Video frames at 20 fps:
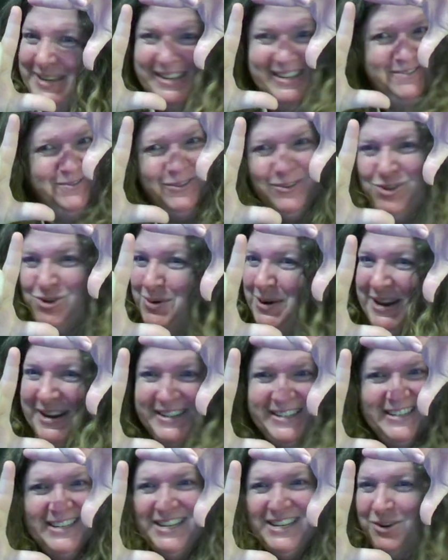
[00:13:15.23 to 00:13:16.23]
But don't get
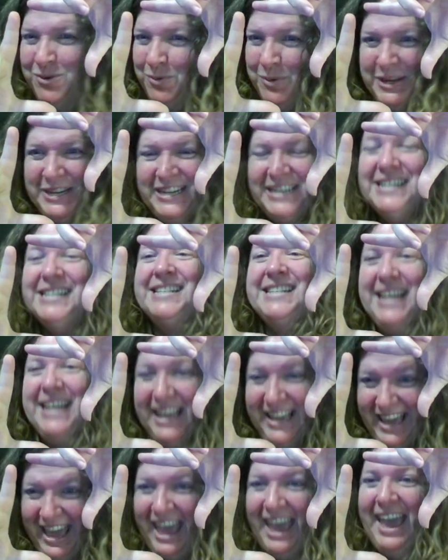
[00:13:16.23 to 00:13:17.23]
tricked. We
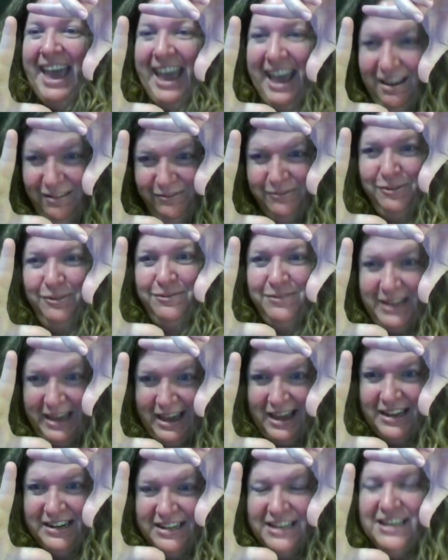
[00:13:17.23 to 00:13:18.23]
need to take
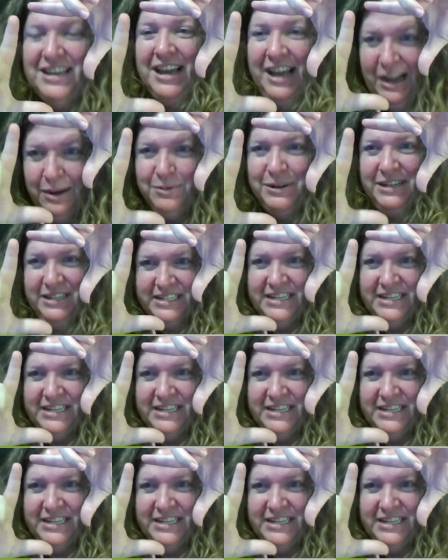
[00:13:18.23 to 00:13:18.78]
half of that.